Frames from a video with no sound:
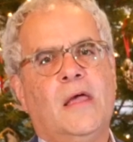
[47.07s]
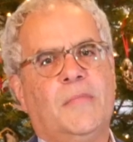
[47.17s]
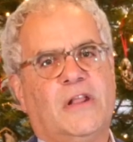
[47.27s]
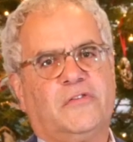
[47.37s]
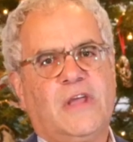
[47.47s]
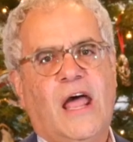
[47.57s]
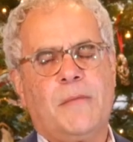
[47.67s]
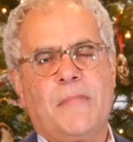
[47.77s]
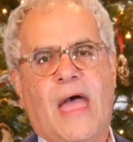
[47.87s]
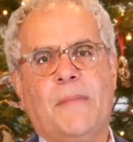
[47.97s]
But it's got a
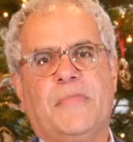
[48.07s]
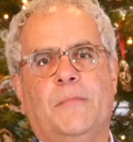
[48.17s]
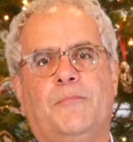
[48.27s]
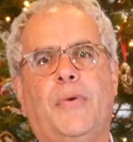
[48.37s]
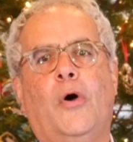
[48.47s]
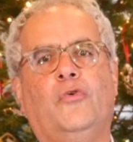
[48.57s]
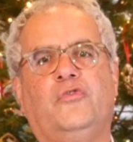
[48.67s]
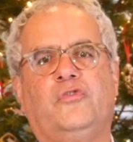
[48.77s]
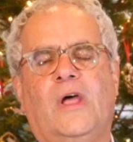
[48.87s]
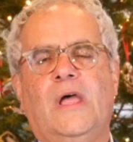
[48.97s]
map that
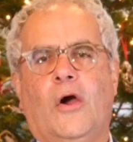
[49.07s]
posts